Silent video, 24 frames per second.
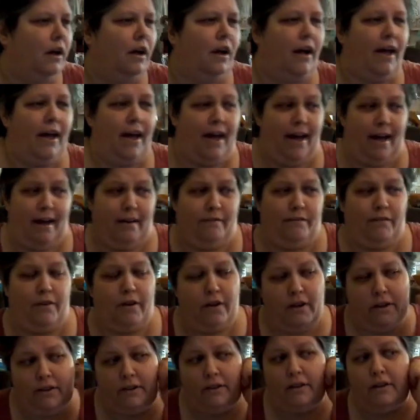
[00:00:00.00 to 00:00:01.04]
I have
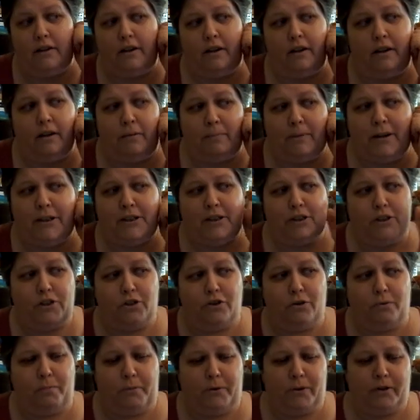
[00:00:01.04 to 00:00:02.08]
on my
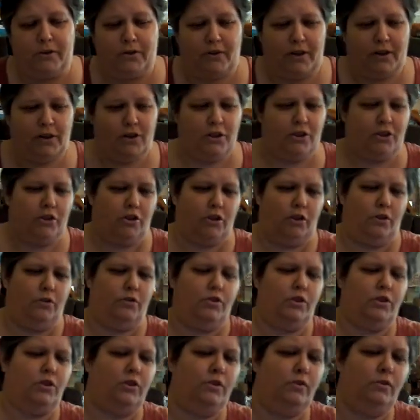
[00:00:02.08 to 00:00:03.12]
digital books, so I just showed
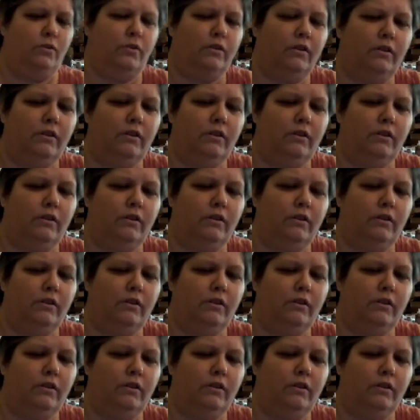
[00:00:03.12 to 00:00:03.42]
you